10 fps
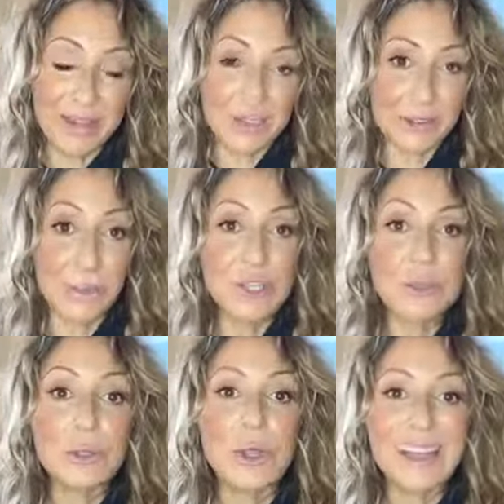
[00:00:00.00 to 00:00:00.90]
So when you're
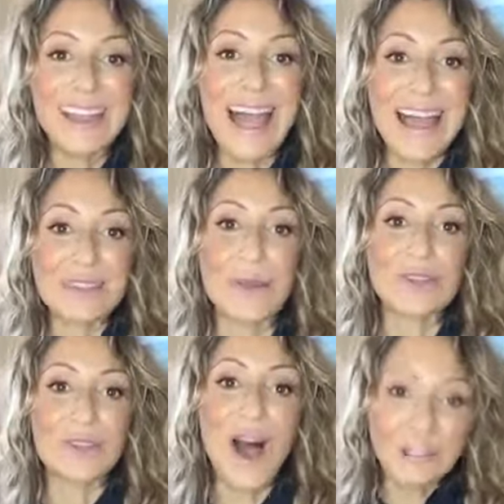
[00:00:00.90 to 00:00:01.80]
looking at those
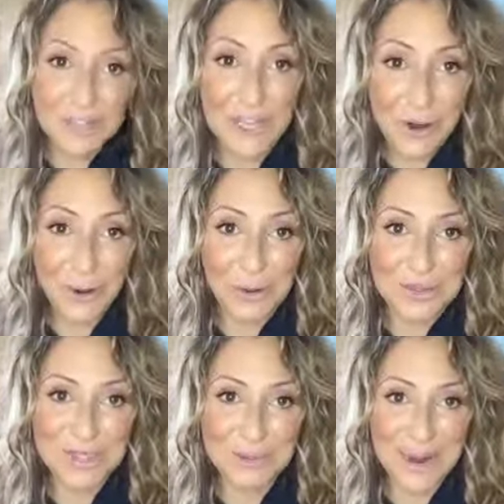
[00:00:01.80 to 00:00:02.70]
lofty
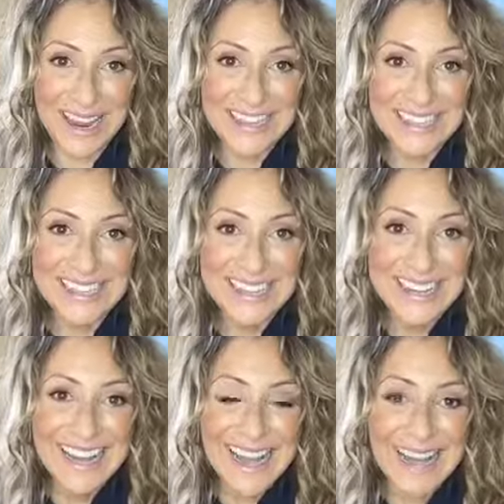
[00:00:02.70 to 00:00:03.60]
goals, right?
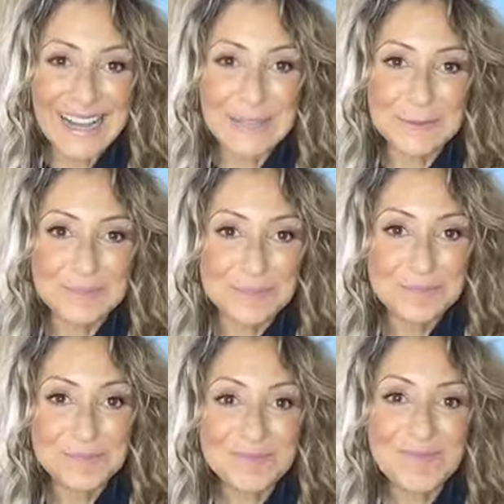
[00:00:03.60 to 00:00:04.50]
And
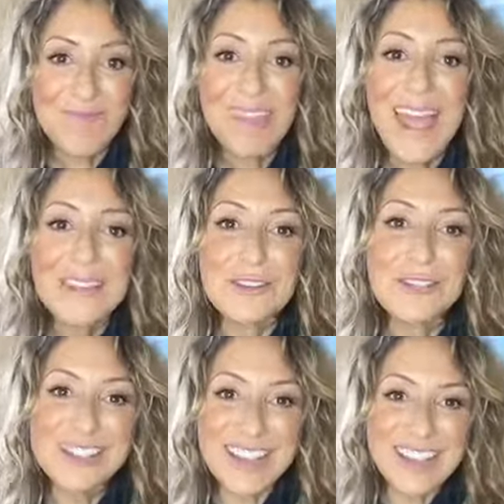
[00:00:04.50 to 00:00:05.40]
you're
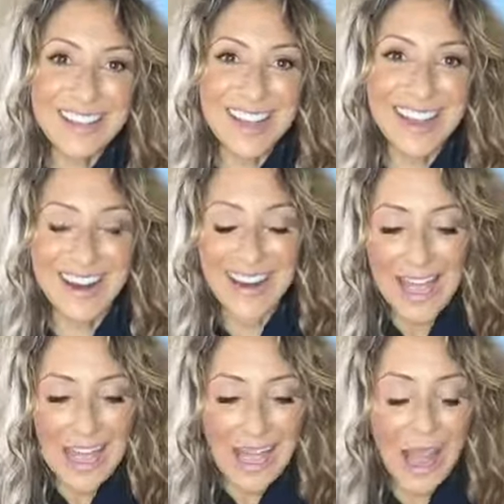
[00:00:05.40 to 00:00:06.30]
sitting there,
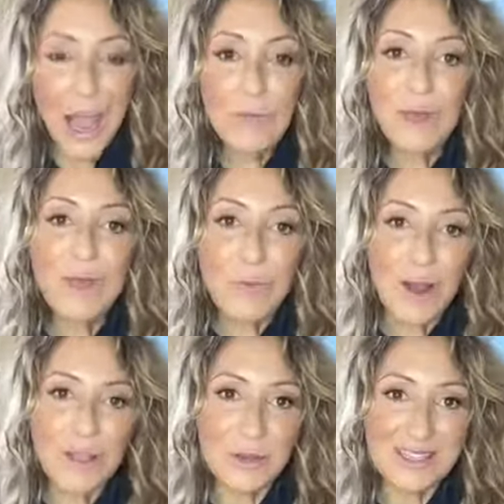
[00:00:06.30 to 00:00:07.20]
I really want
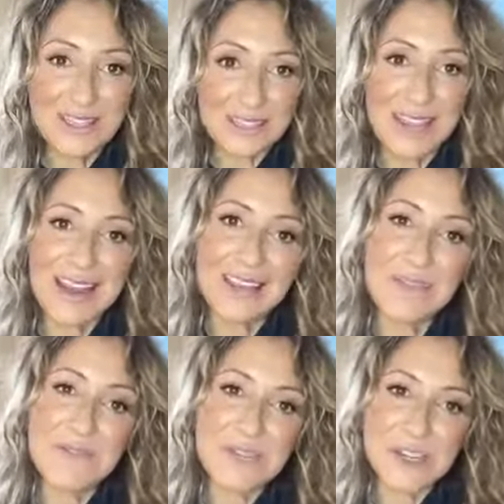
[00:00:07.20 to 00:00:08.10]
you to sit in the
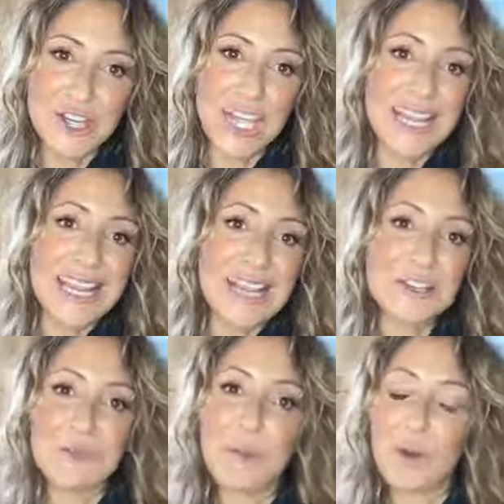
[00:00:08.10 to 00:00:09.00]
vision each
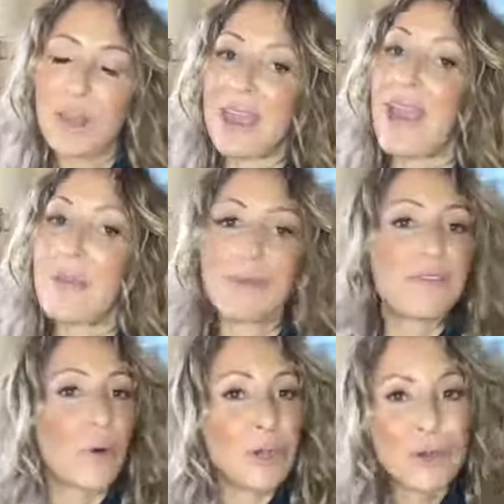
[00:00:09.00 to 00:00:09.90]
morning and
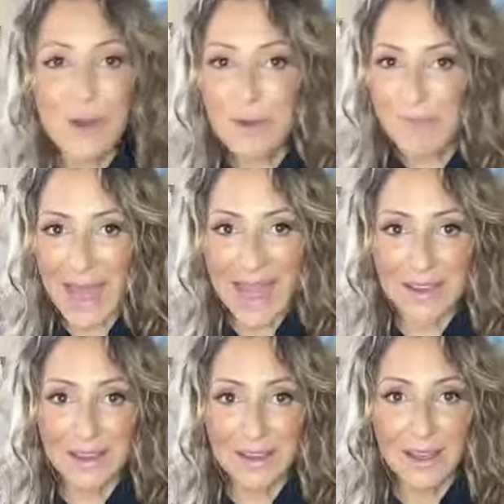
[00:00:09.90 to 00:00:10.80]
before you go to bed
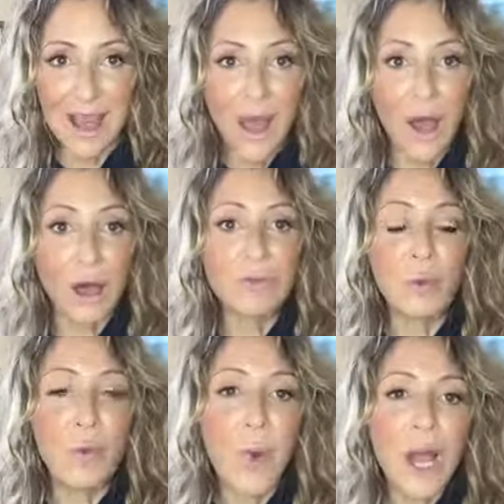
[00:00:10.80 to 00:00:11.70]
of
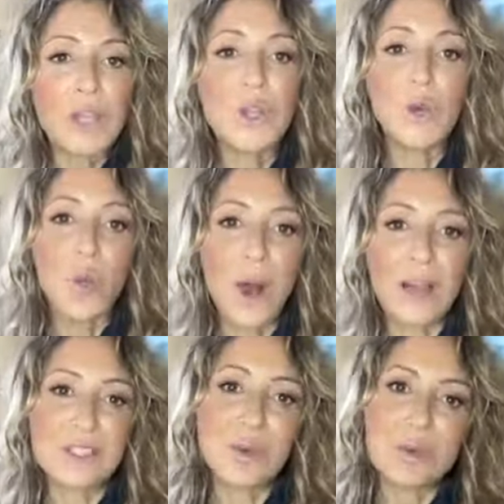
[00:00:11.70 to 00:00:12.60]
what you want
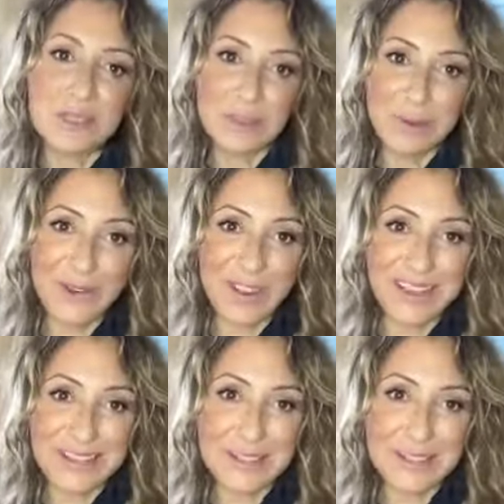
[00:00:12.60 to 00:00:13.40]
to experience.